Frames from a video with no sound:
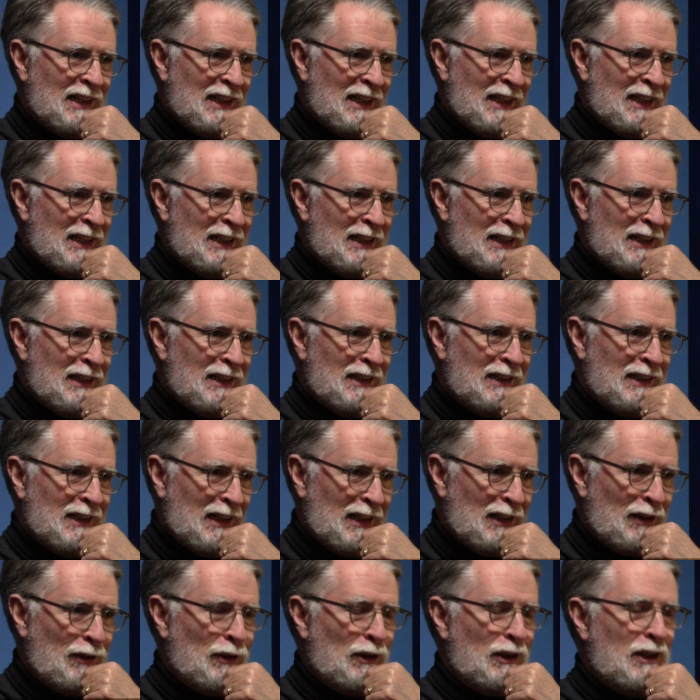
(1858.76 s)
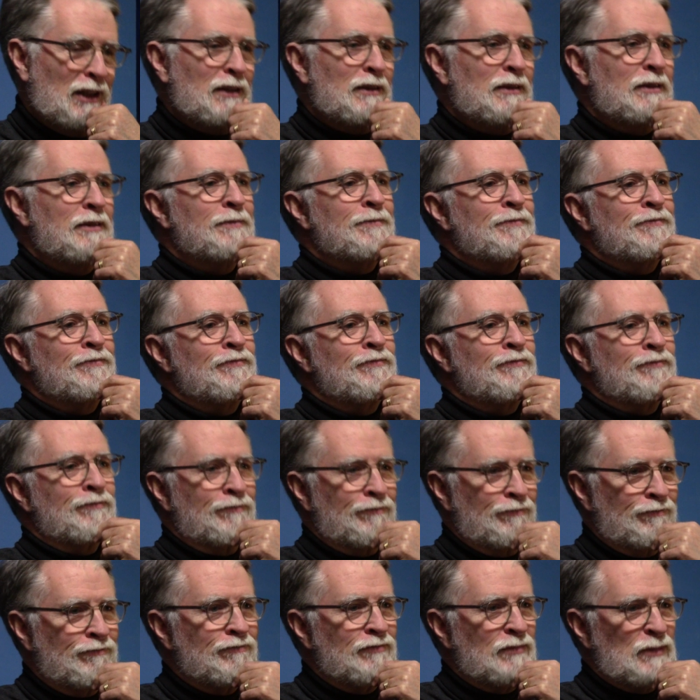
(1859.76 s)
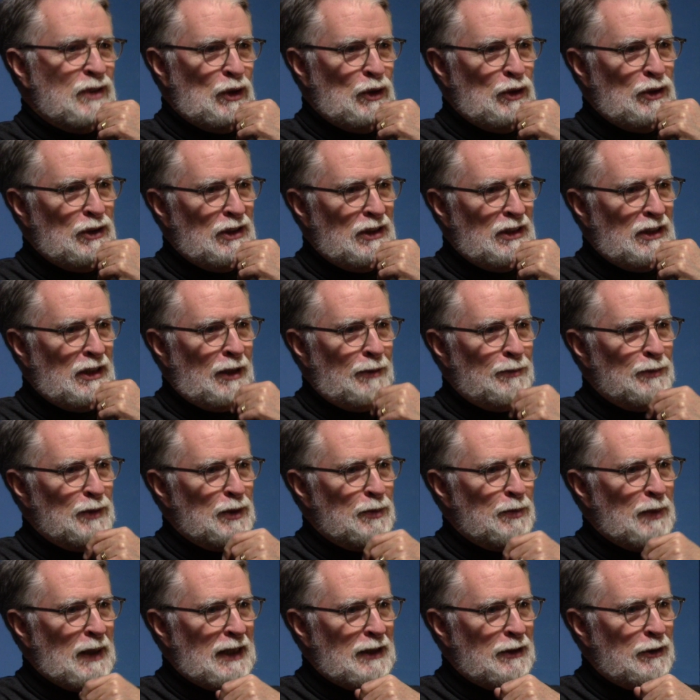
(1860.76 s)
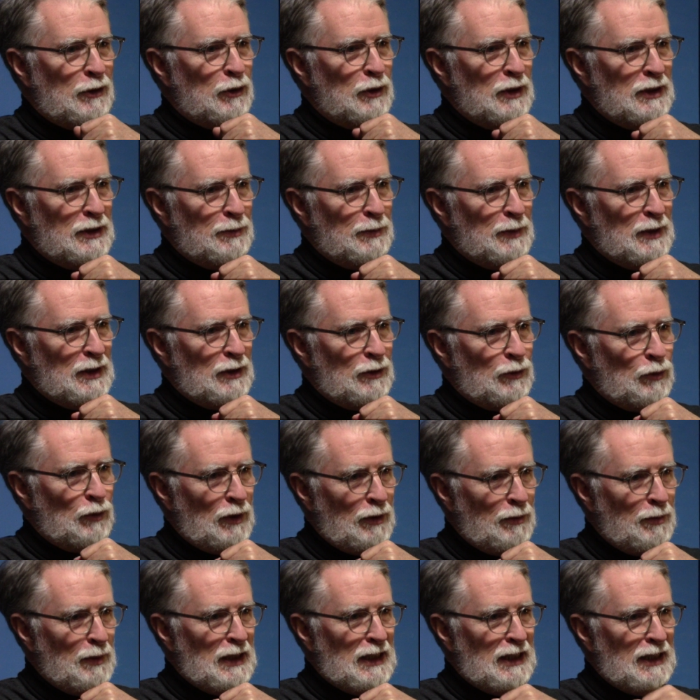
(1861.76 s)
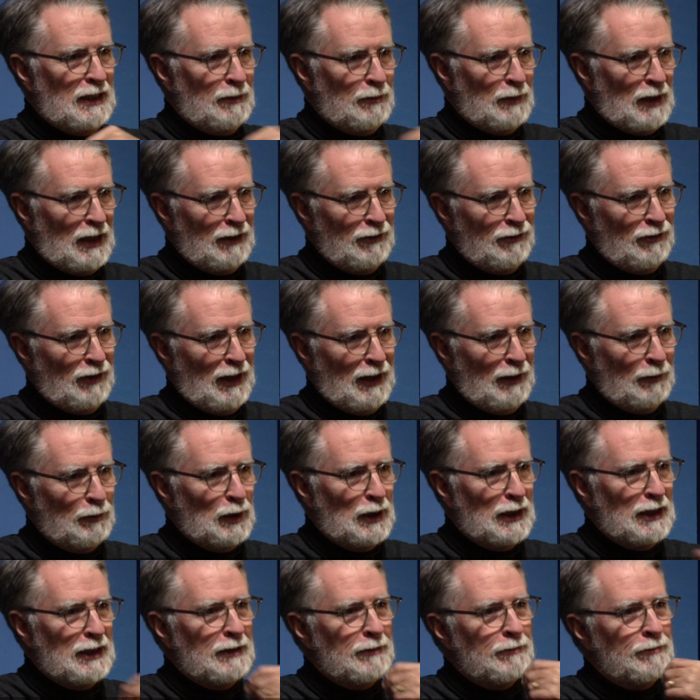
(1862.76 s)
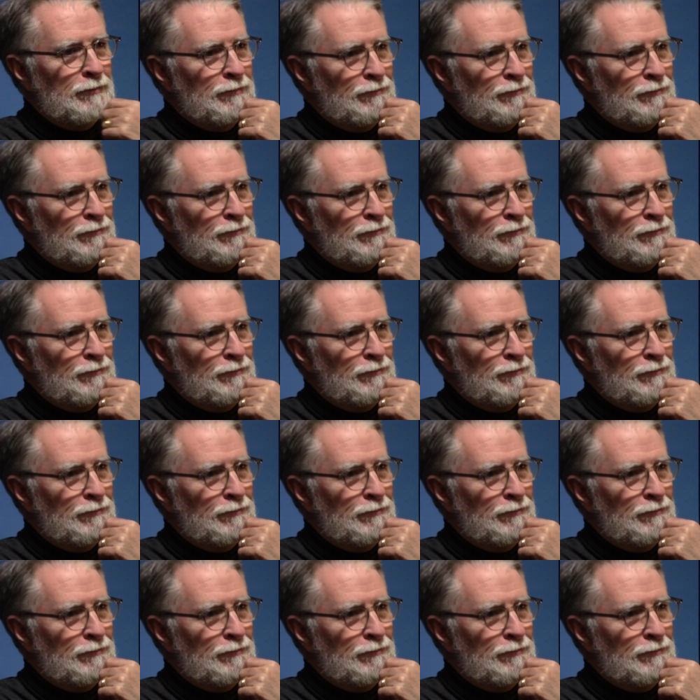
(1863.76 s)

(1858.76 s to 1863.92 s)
And I thought, you should come spend Christmas with me and my family.